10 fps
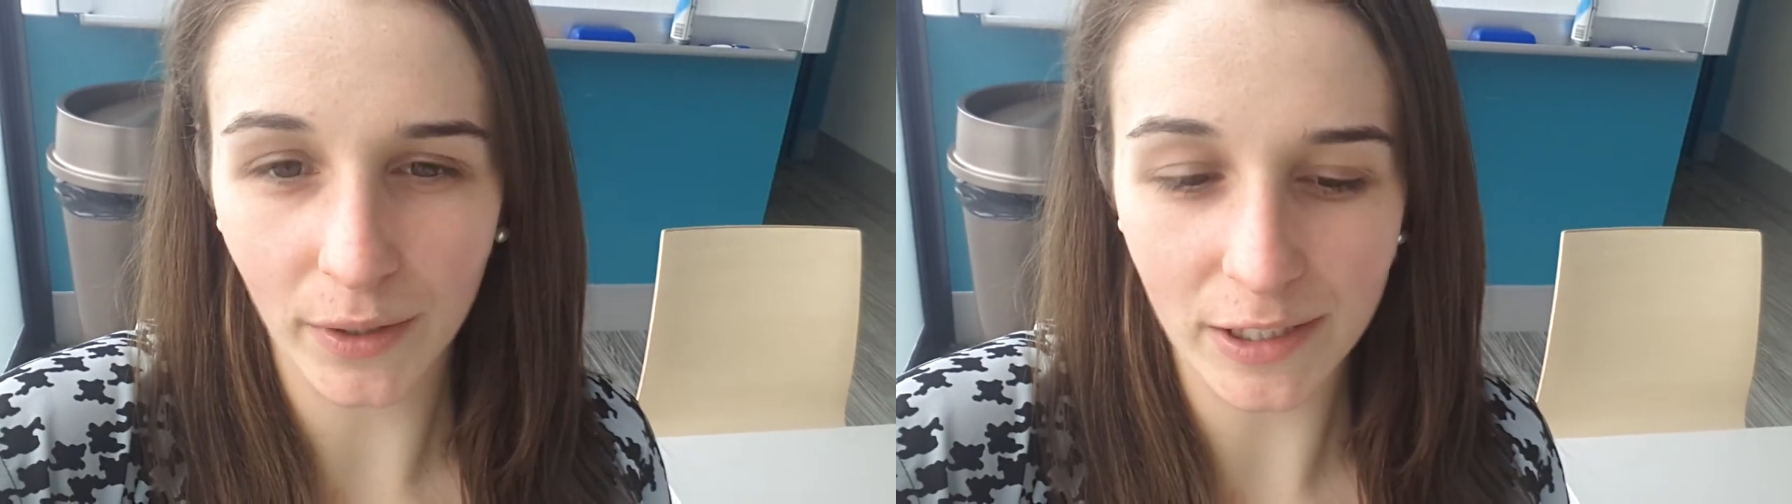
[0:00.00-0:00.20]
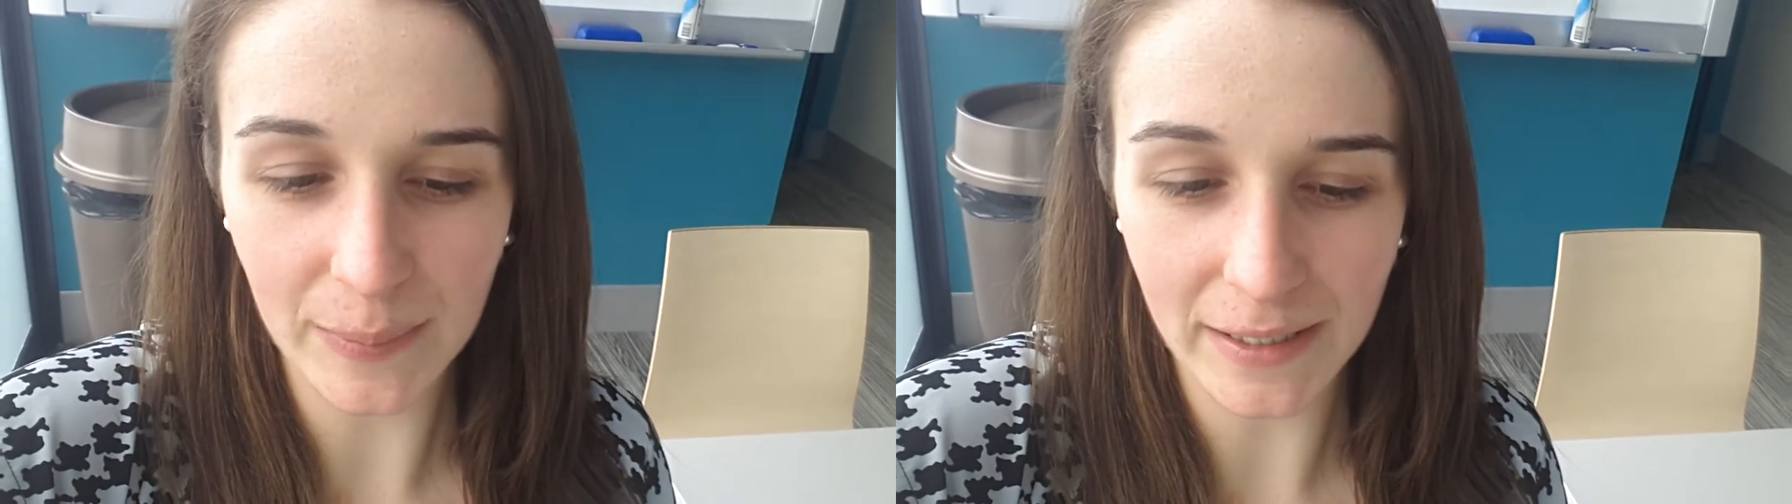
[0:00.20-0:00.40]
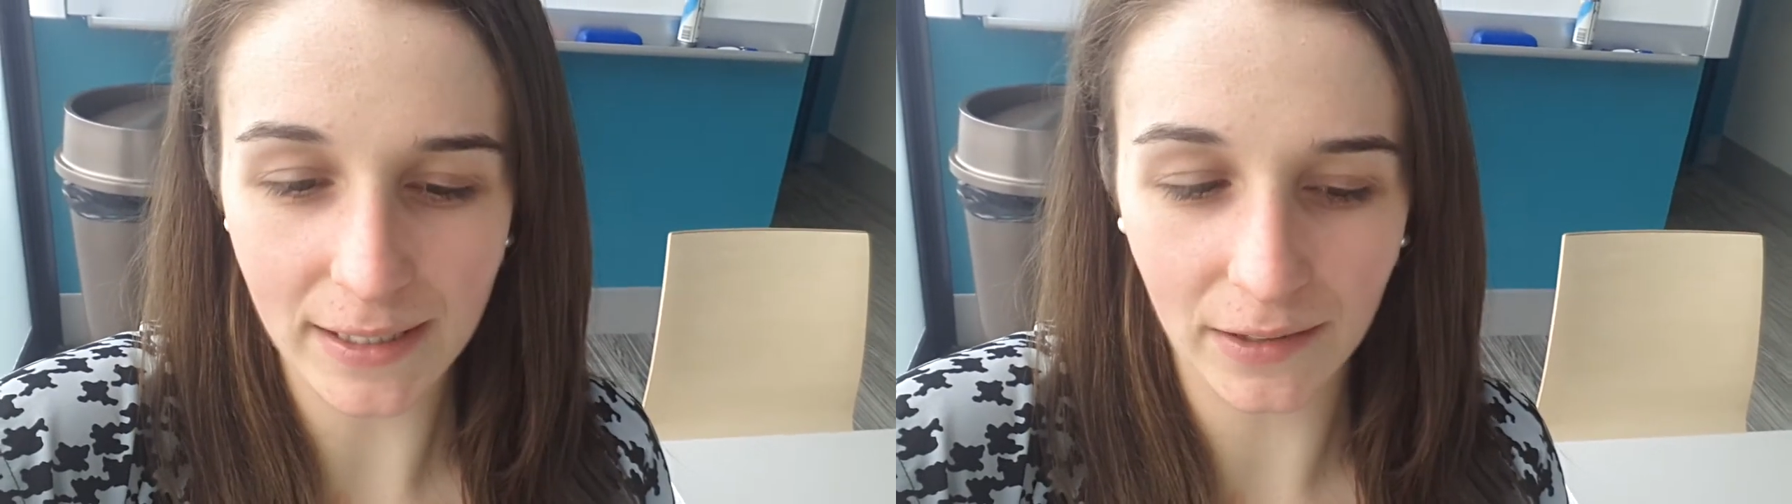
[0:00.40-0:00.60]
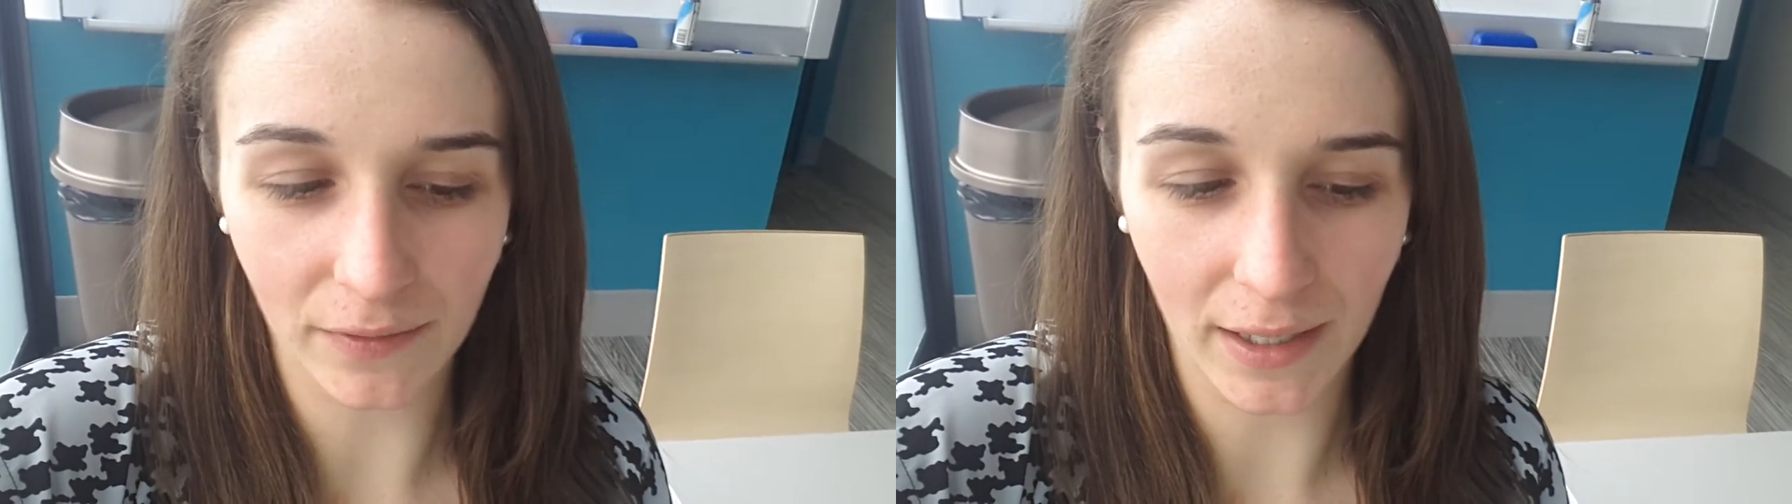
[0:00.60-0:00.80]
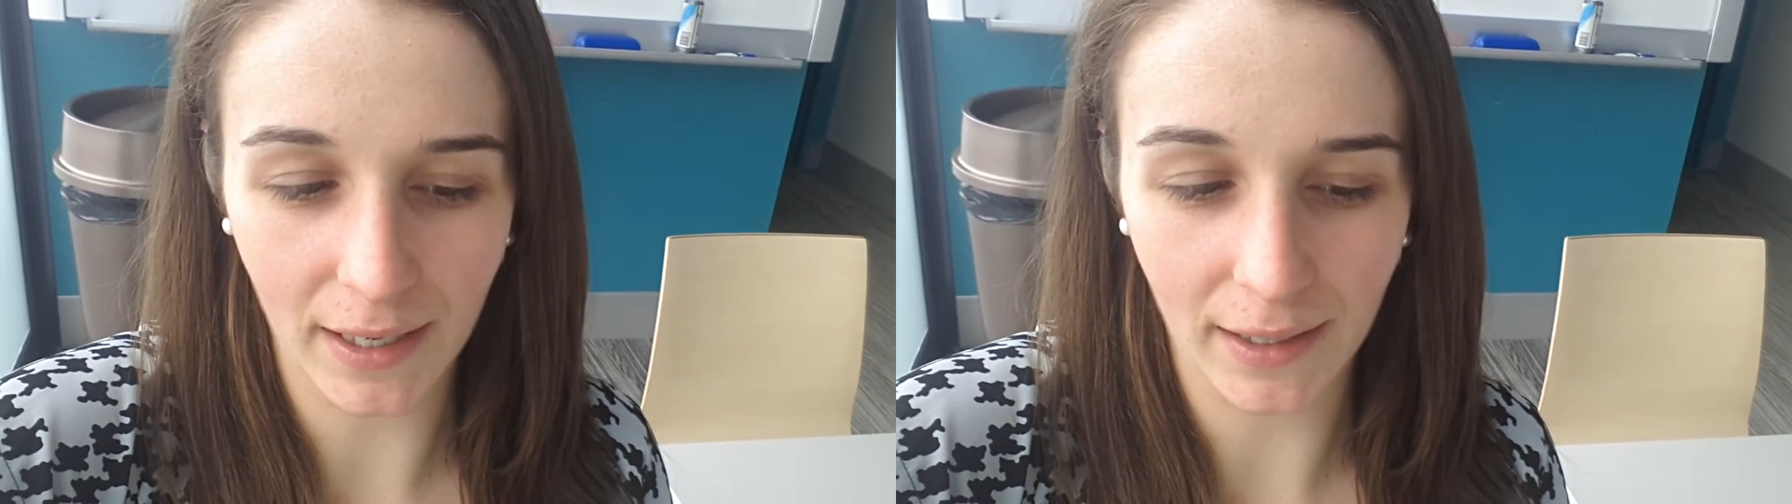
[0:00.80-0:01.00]
expensive
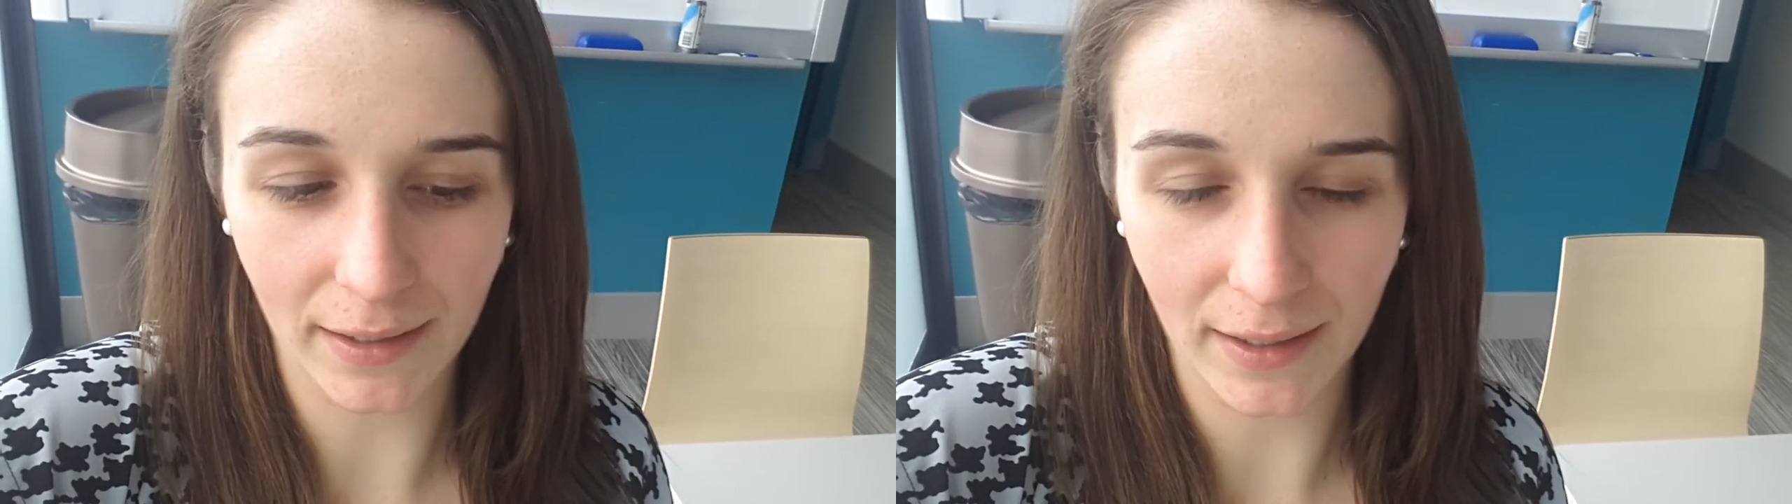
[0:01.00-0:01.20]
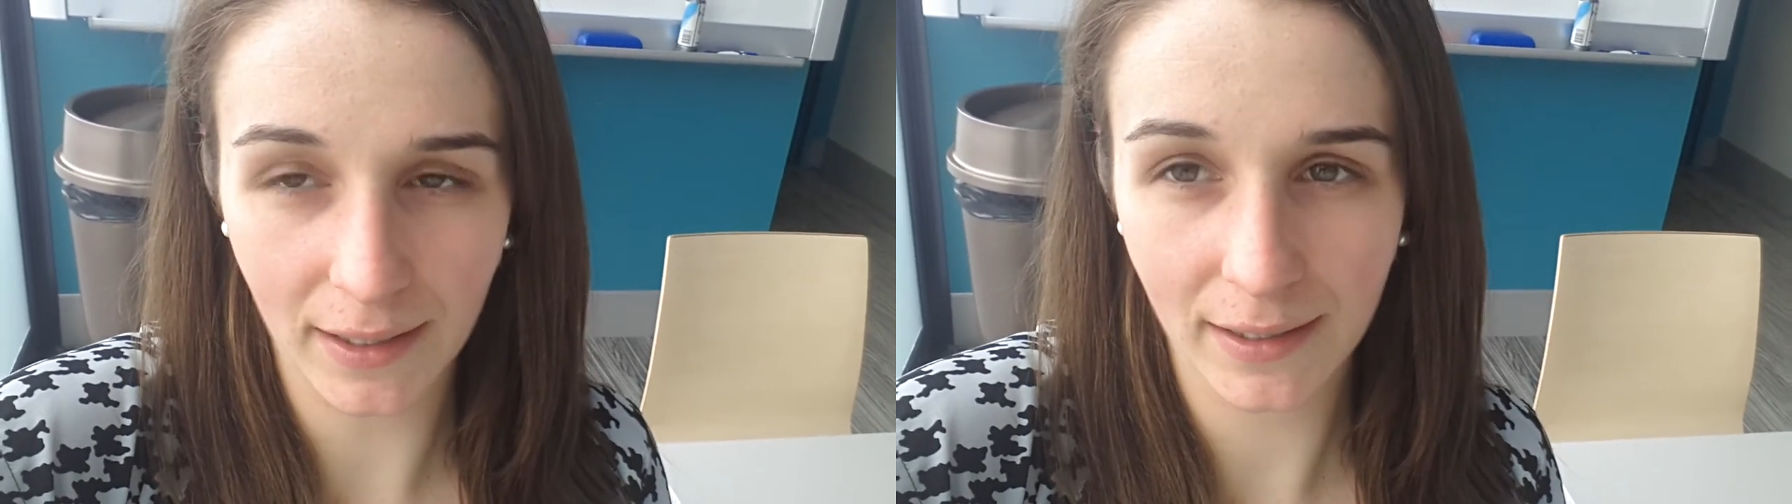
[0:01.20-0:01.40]
than